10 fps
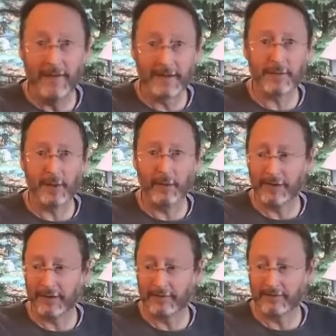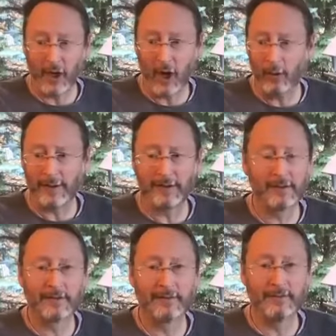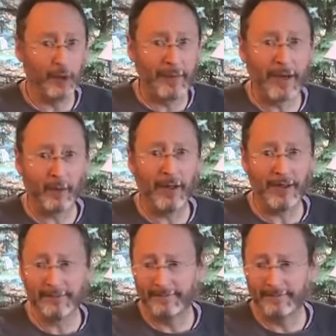this moment, always, no matter what.